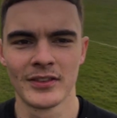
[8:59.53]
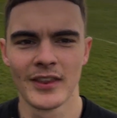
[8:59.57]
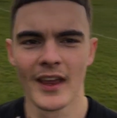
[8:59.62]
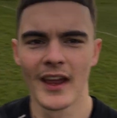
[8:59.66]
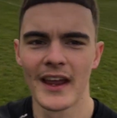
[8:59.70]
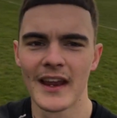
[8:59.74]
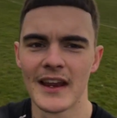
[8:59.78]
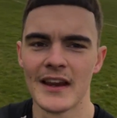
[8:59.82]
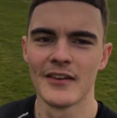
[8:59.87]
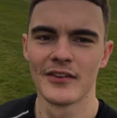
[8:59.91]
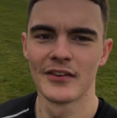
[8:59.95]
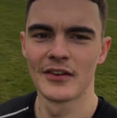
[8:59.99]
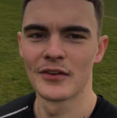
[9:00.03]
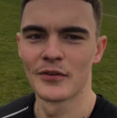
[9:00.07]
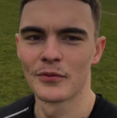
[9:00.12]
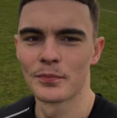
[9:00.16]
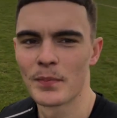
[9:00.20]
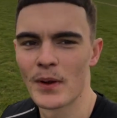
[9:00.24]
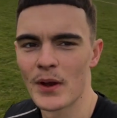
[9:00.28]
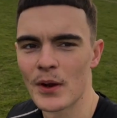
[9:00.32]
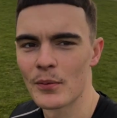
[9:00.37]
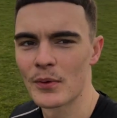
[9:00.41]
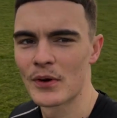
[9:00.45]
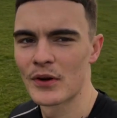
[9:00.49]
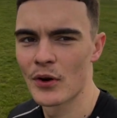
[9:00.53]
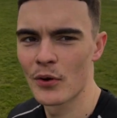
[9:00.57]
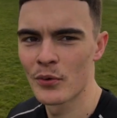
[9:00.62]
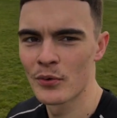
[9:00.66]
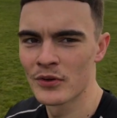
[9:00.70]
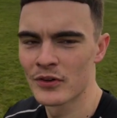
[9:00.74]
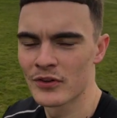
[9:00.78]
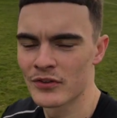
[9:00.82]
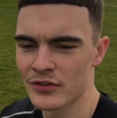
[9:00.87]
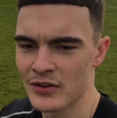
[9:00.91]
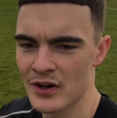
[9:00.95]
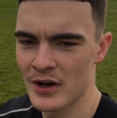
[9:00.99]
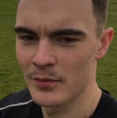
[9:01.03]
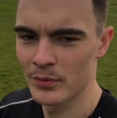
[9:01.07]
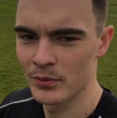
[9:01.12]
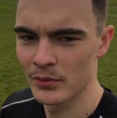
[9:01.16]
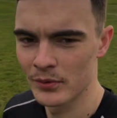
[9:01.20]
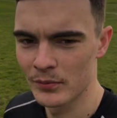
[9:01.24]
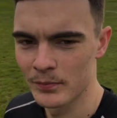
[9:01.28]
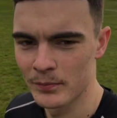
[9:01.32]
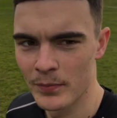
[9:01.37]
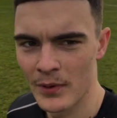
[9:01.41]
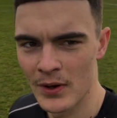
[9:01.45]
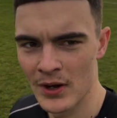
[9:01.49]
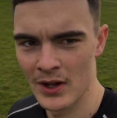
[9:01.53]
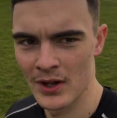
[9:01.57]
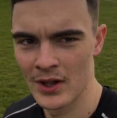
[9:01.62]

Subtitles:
Days it was bare weight holding this tripod, but